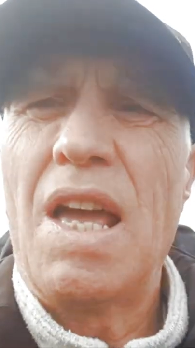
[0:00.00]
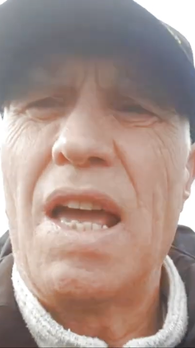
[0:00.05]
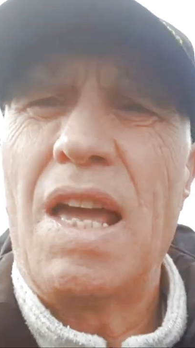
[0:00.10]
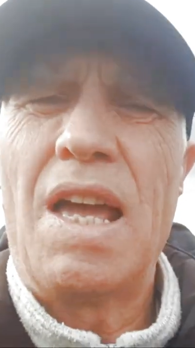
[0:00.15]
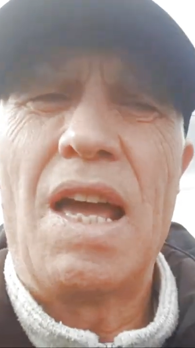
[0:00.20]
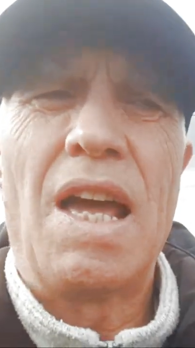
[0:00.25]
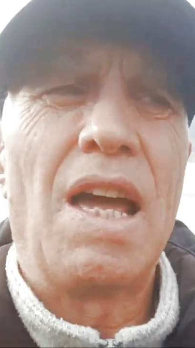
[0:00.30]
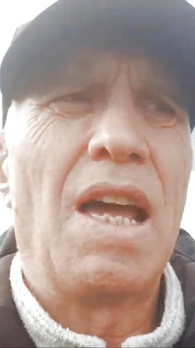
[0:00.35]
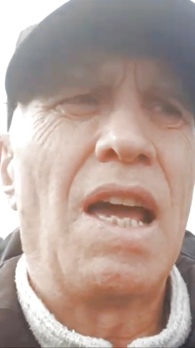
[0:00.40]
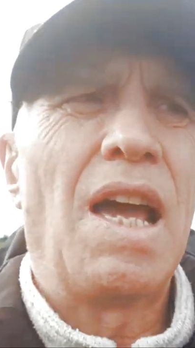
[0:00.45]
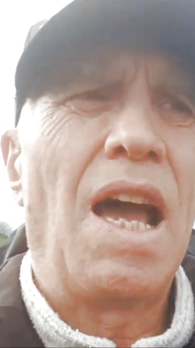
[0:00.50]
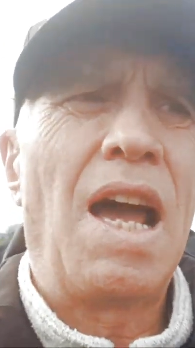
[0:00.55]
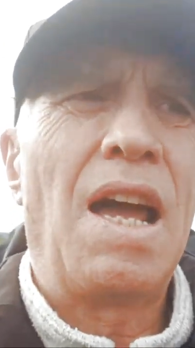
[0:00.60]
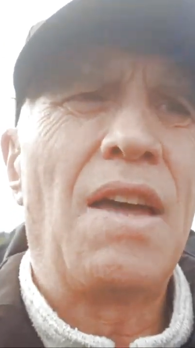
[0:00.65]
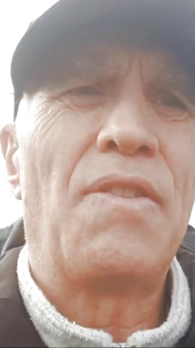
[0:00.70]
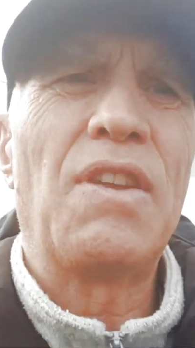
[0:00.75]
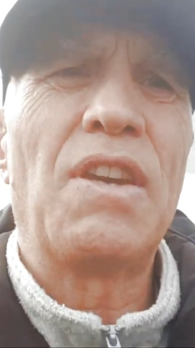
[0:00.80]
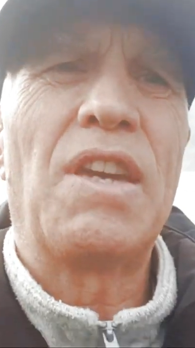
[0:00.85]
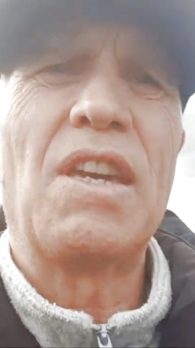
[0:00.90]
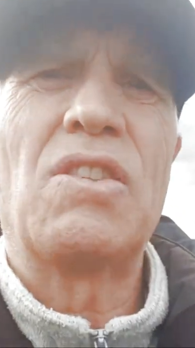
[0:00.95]
uh, uh, I
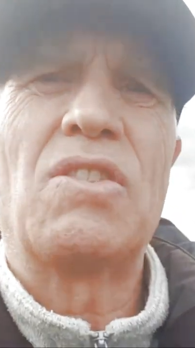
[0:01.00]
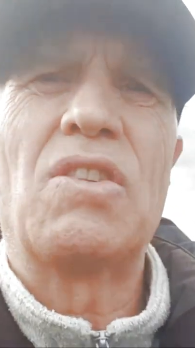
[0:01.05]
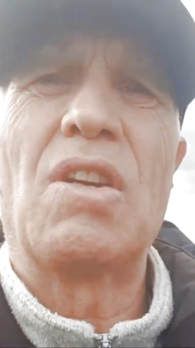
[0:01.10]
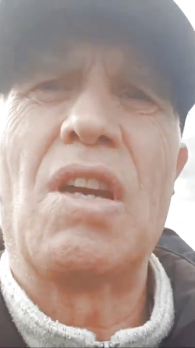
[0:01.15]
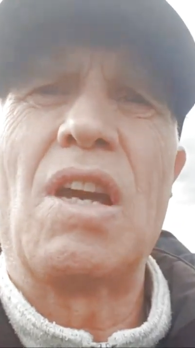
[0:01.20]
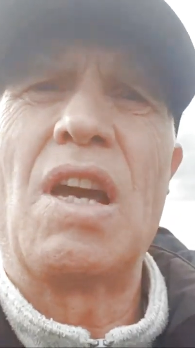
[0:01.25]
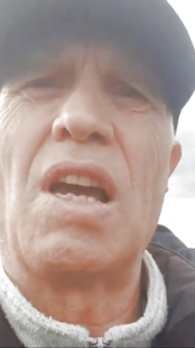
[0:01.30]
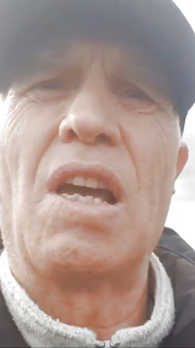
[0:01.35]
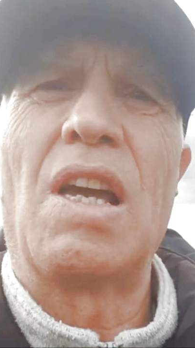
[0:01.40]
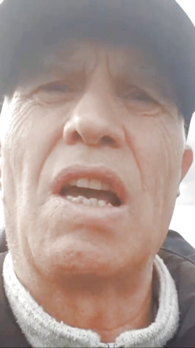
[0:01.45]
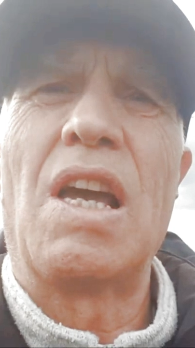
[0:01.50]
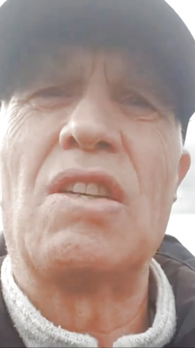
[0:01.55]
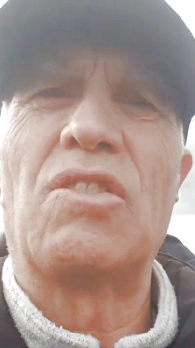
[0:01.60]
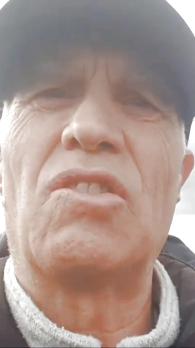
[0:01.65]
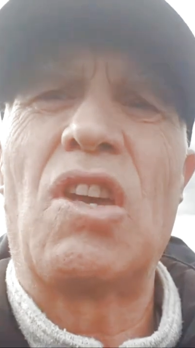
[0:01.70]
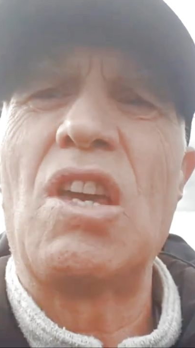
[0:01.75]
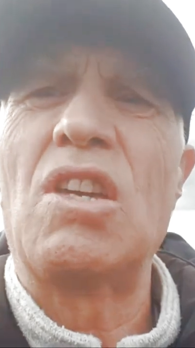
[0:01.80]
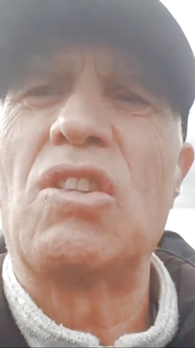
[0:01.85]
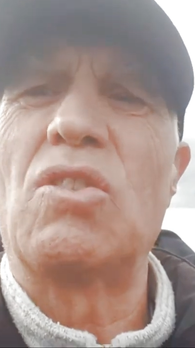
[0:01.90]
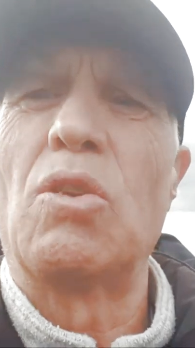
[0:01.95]
think it's a slope
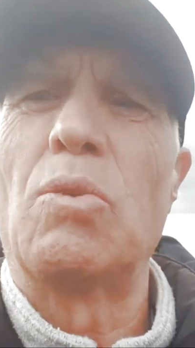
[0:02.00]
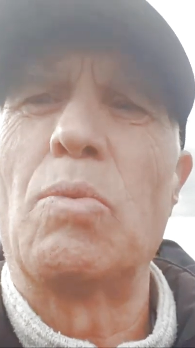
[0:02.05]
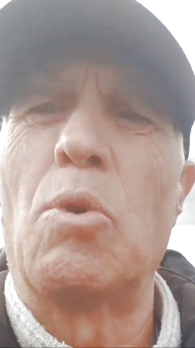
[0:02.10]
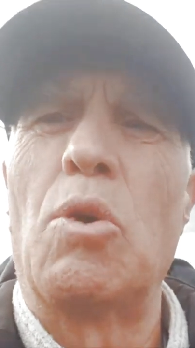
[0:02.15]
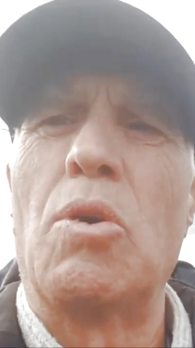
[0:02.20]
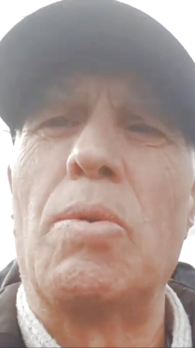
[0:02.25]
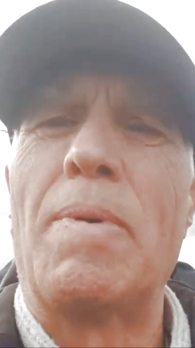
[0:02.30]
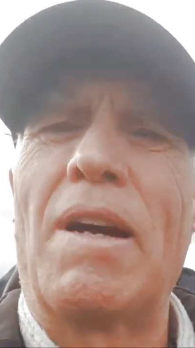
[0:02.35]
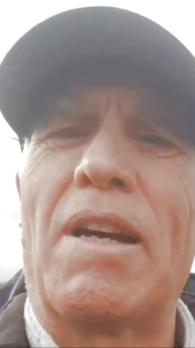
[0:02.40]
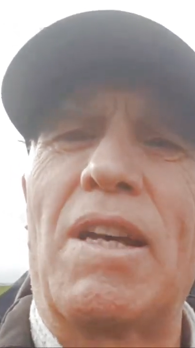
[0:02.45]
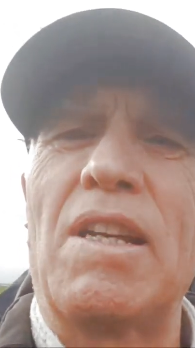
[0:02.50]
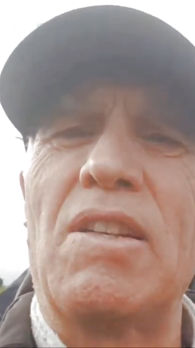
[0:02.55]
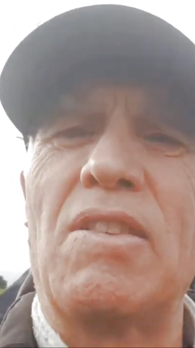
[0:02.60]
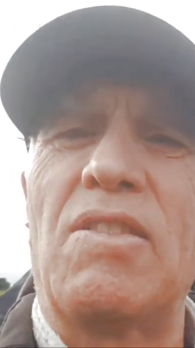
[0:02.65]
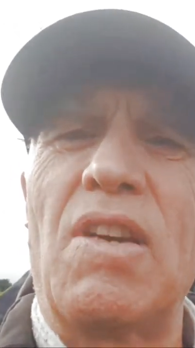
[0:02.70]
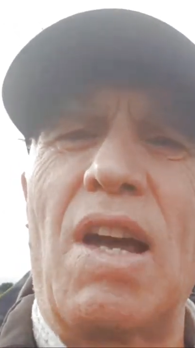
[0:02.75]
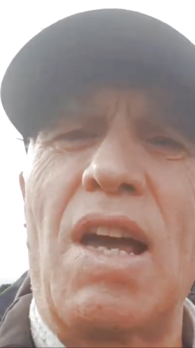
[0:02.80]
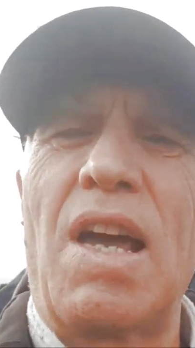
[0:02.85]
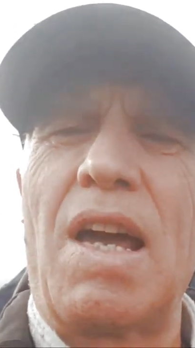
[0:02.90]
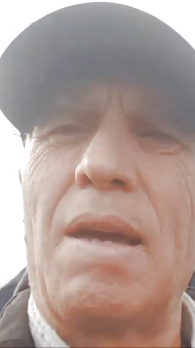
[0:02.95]
going back in
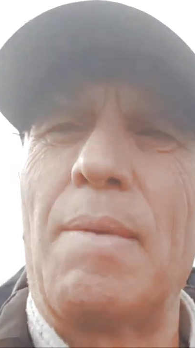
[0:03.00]
time.